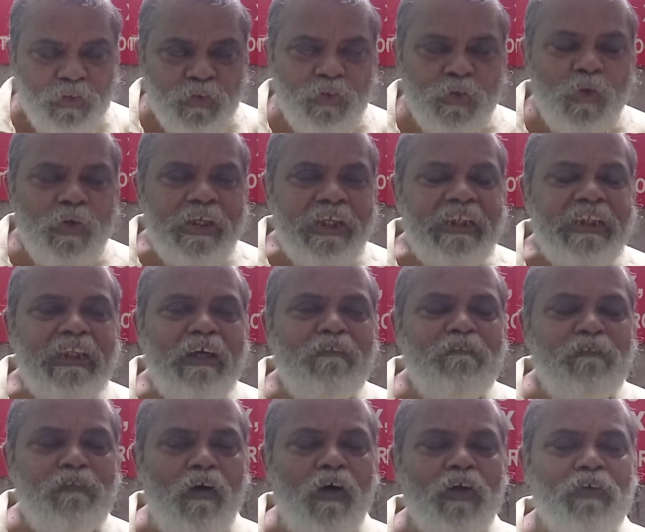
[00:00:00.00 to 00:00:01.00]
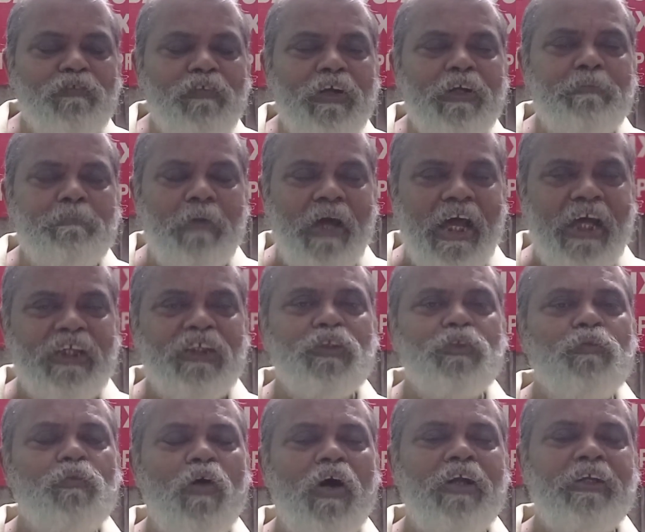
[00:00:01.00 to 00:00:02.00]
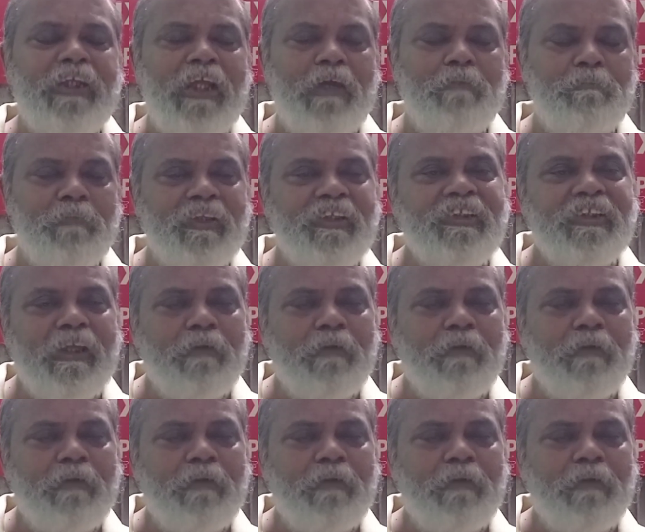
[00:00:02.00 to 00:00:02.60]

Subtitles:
So in the forward bias, what happens?